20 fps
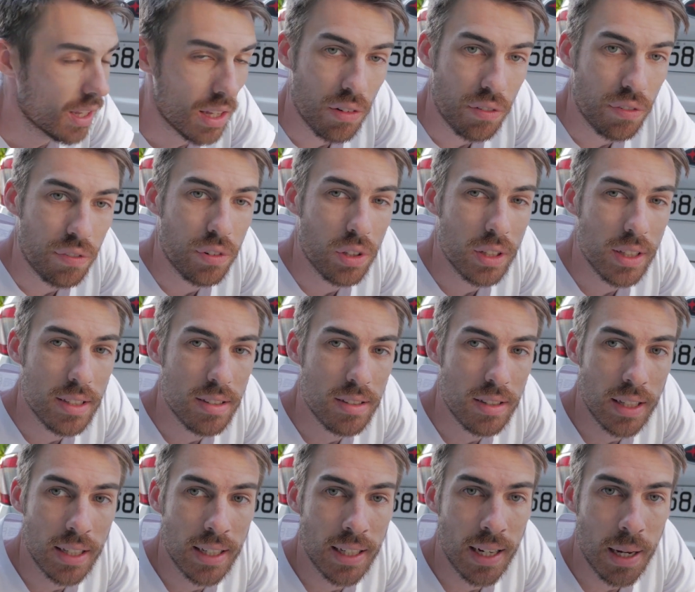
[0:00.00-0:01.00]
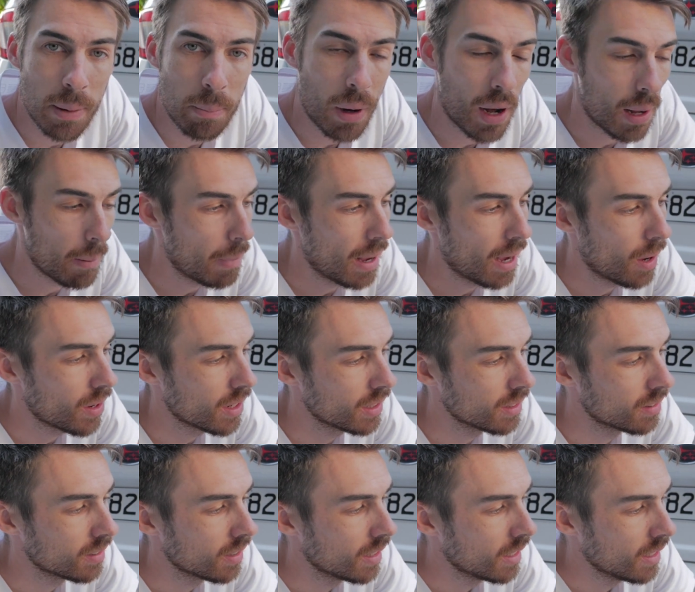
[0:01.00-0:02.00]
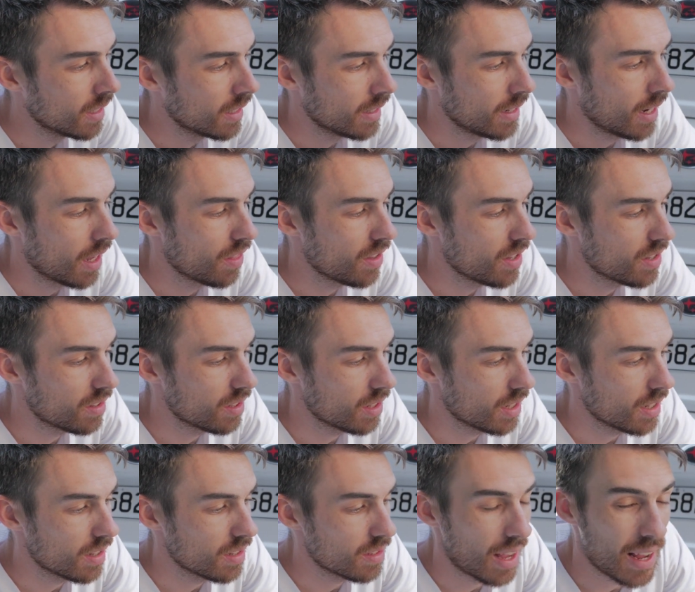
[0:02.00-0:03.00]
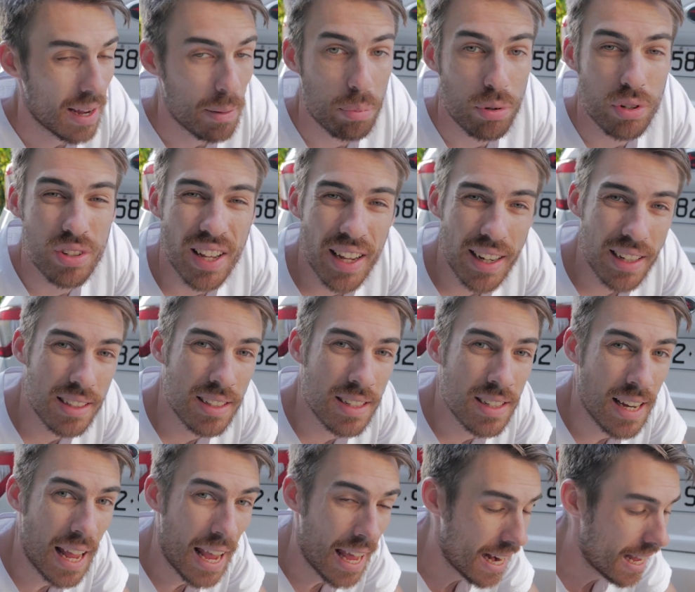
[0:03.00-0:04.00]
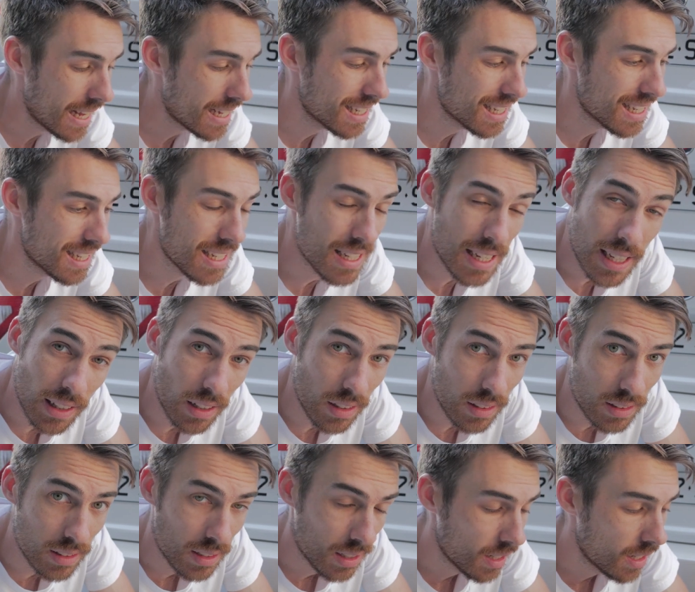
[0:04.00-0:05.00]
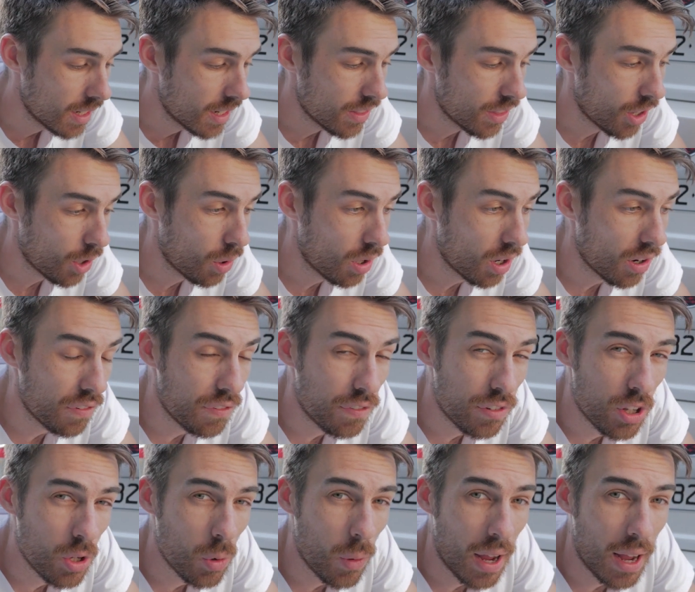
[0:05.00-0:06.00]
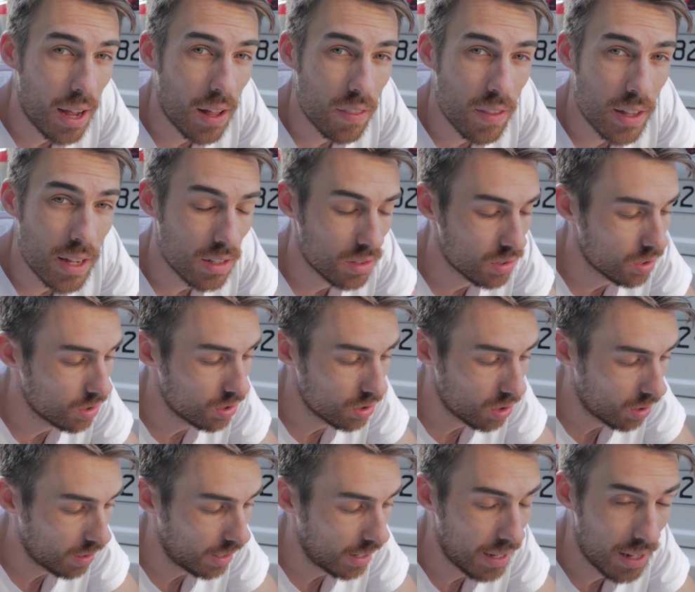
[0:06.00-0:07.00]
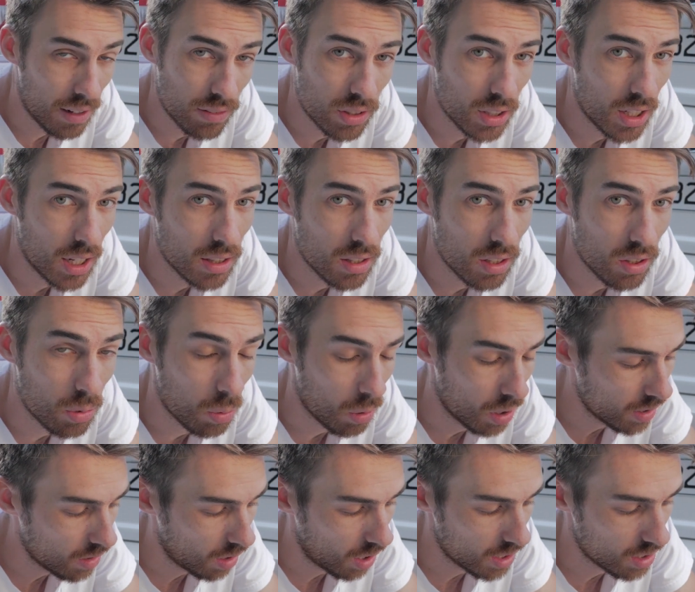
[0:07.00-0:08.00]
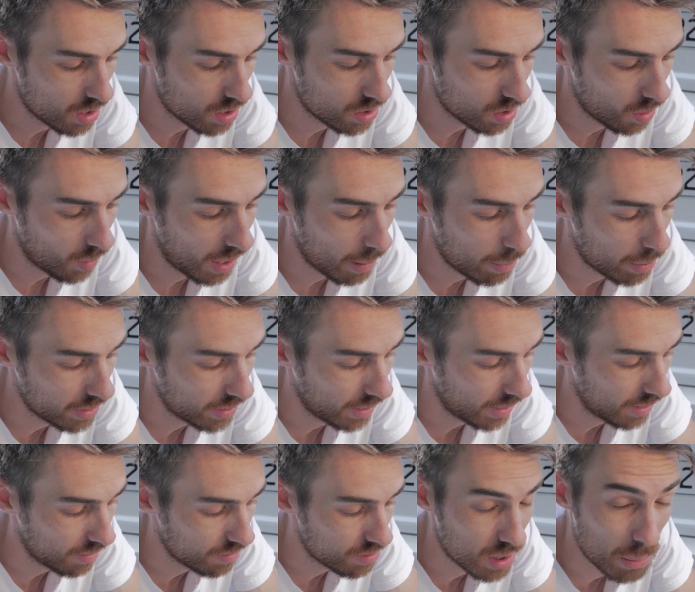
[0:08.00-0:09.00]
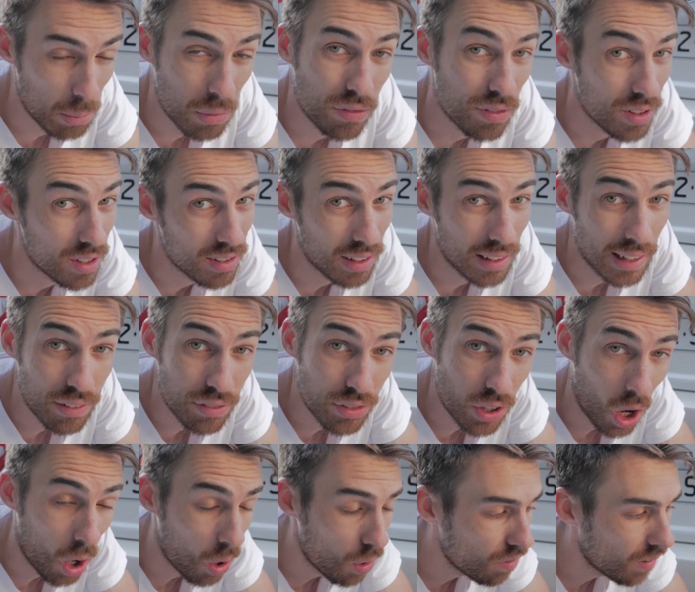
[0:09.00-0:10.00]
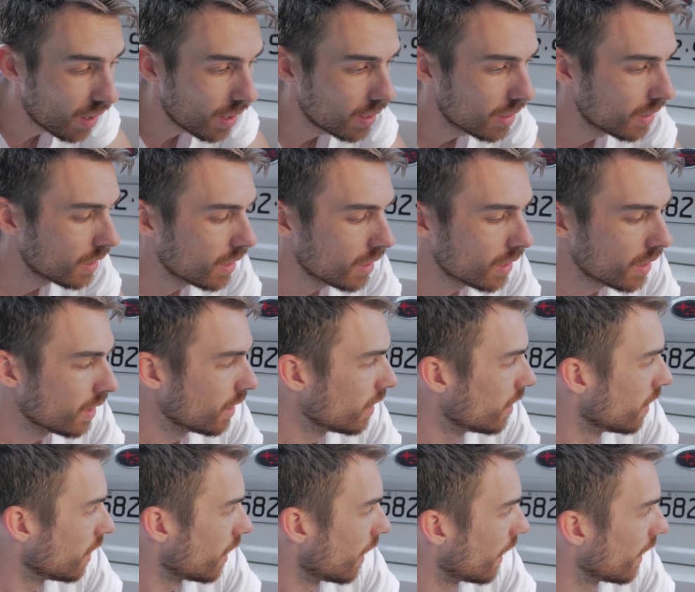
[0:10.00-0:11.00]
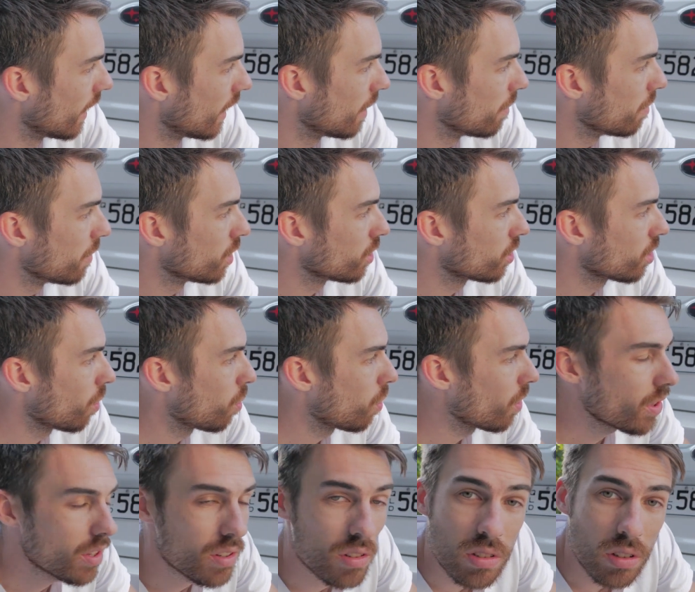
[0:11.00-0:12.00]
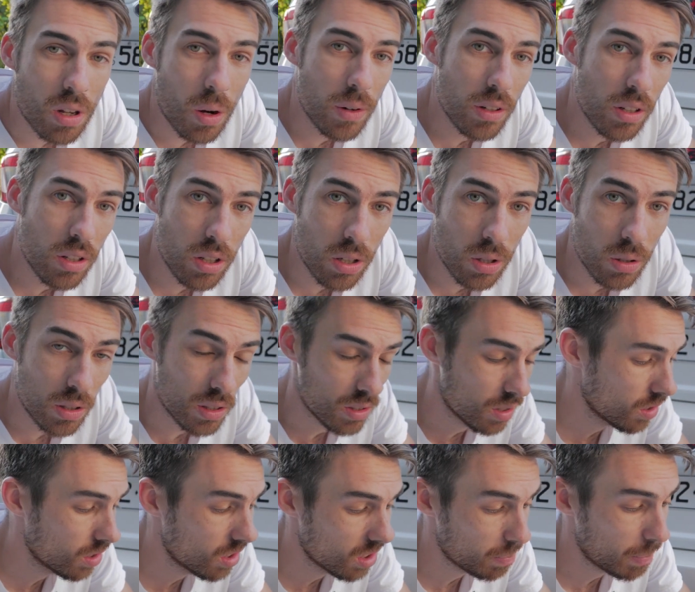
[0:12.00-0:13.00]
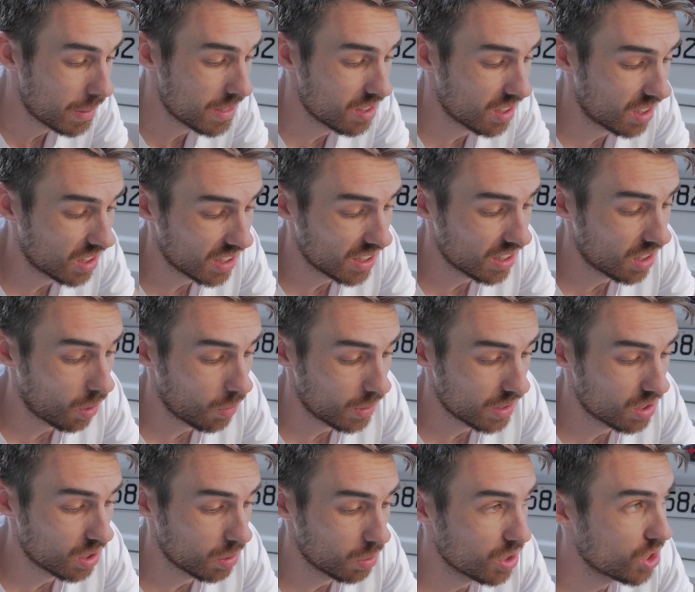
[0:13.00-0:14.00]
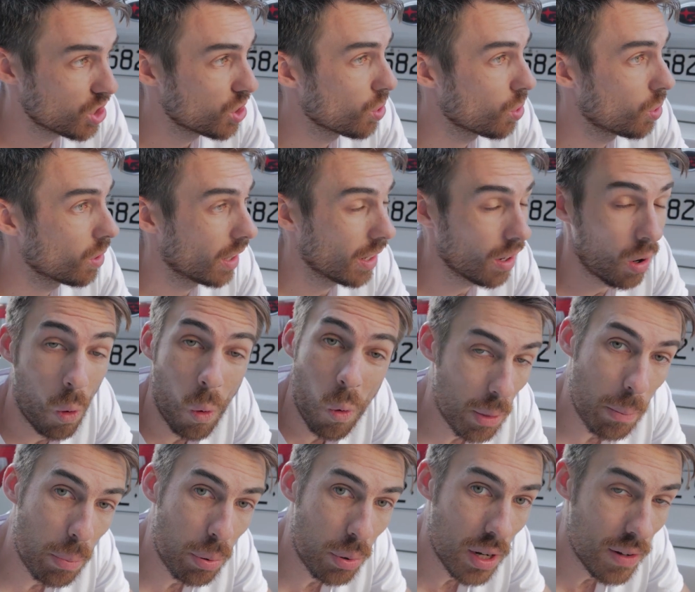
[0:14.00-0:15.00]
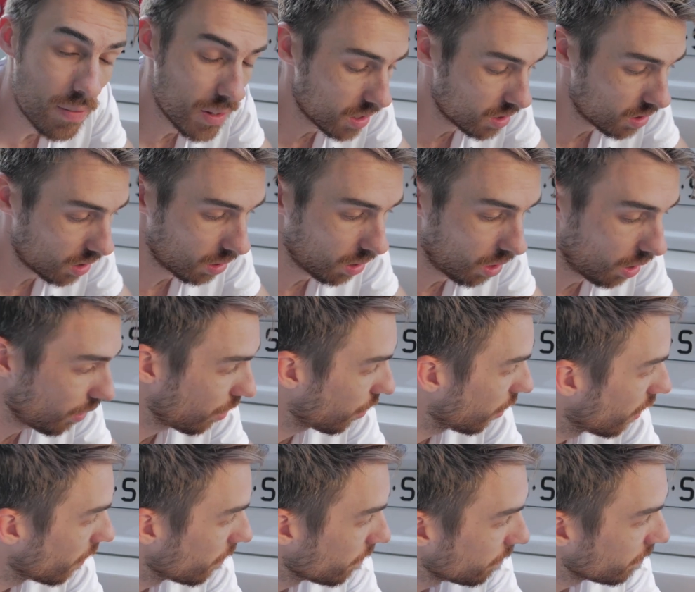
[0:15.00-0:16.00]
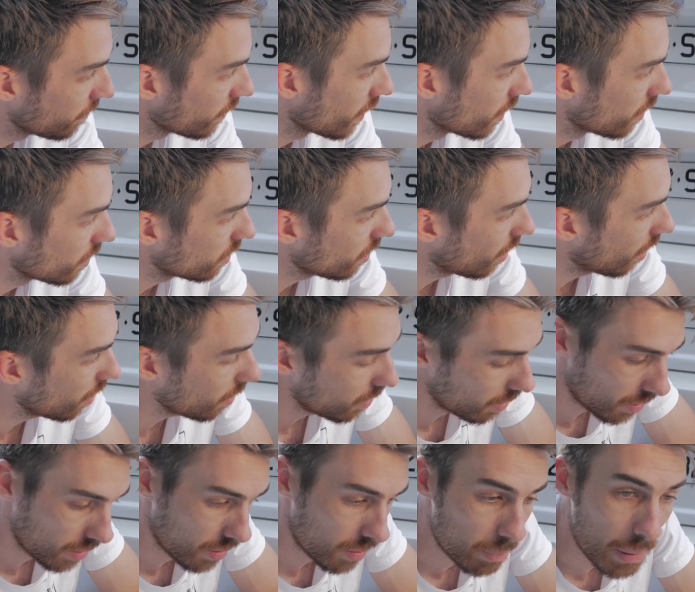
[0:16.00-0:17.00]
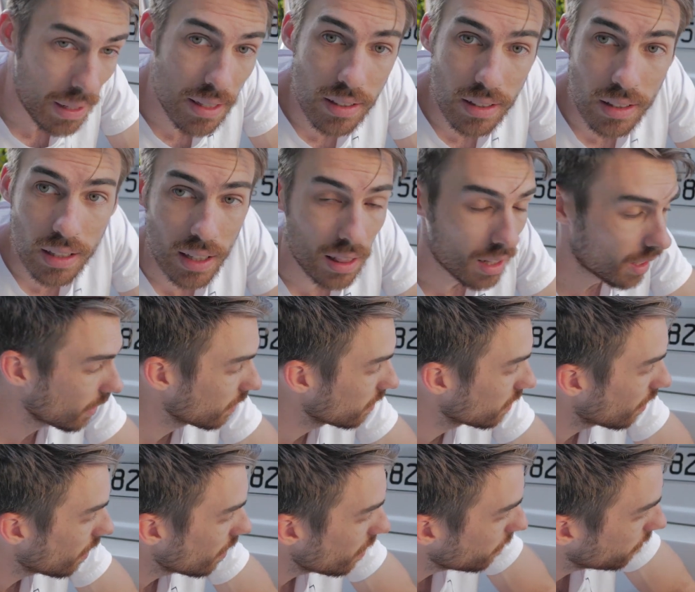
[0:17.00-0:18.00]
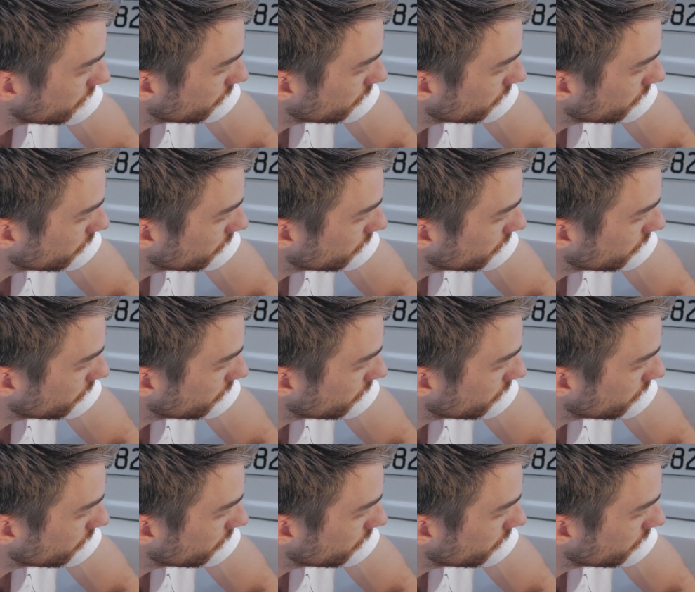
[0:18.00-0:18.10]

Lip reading: Alrighty guys, last voiceover, I promise. So the final thing we're going to do today is we're going to apply a fully slick sealant from Bowden's. Now what a sealant does is it provides an extra barrier, an extra form of protection on top of your paint here, especially after